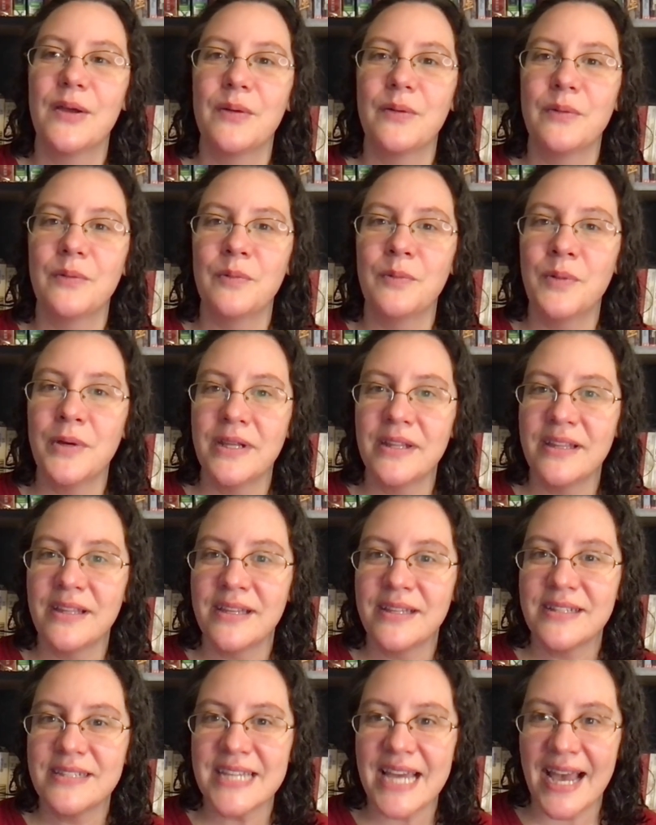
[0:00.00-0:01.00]

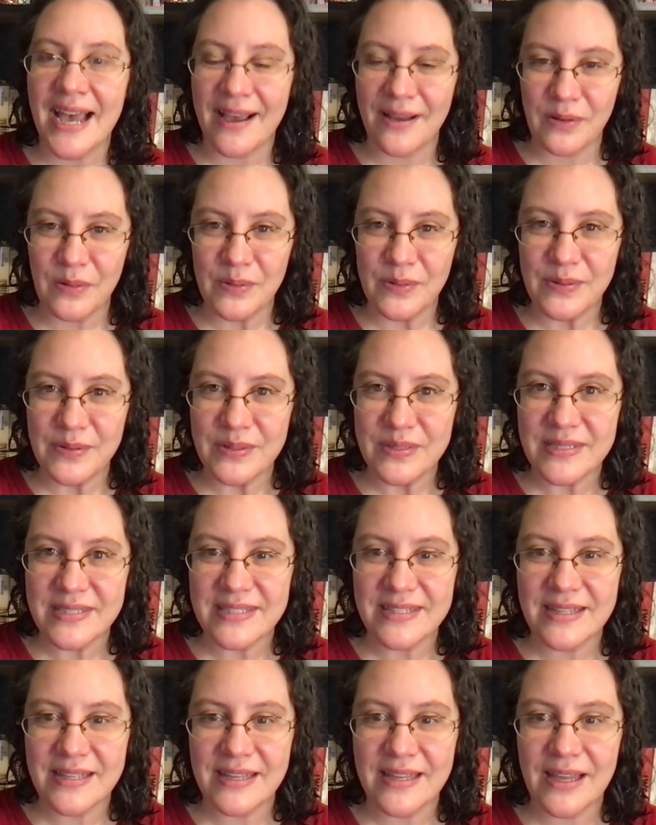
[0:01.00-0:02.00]
really tackles